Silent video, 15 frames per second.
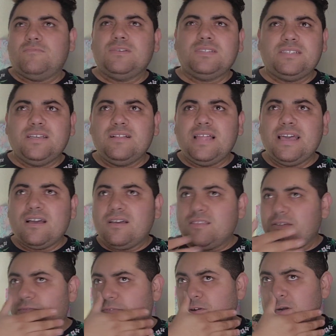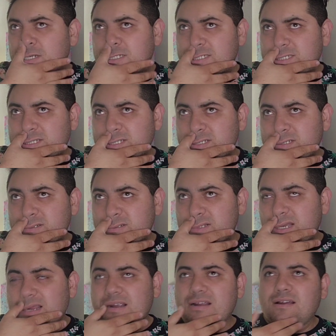still like on the first
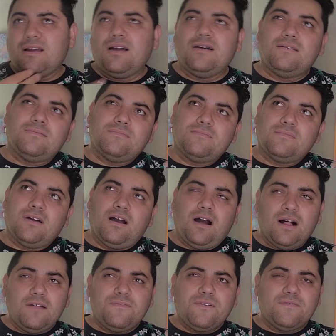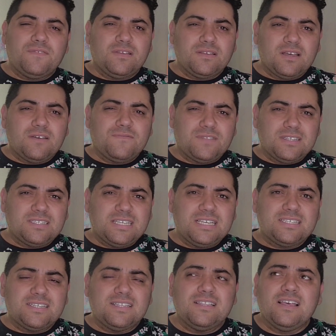half of the
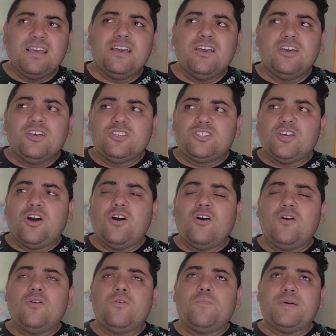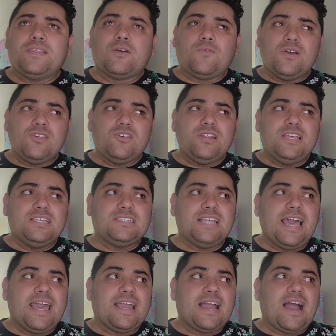season. So, but the question is
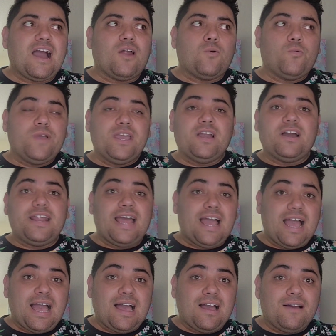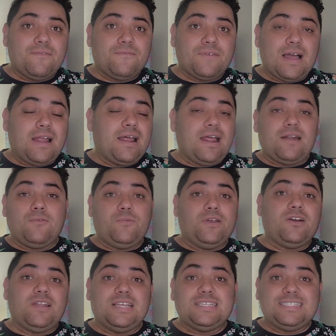like, are we gonna
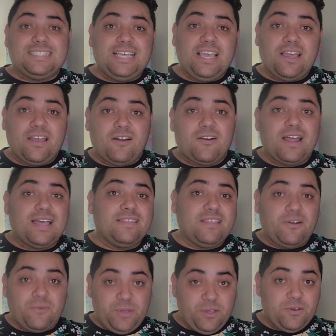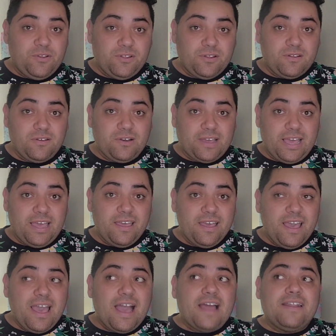see her at the reunion, okay?
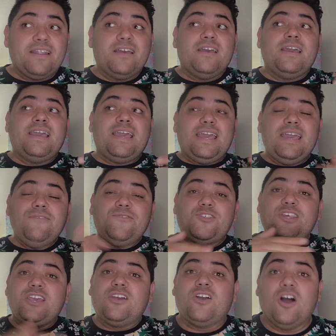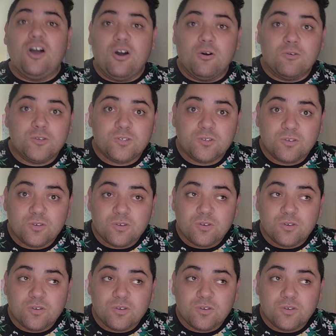And if she goes,